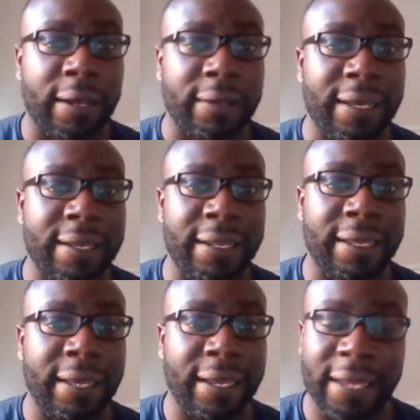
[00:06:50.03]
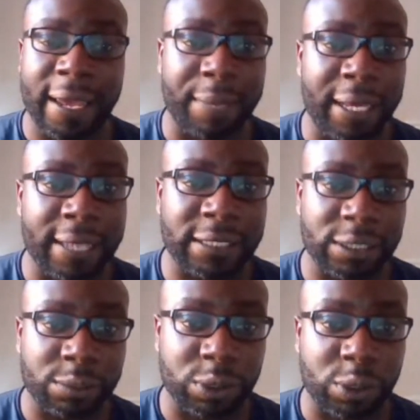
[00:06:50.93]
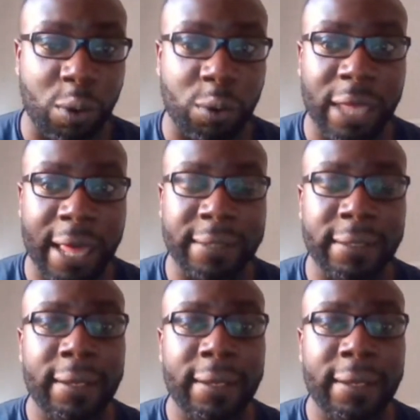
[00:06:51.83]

in the ABAs, as it was called then,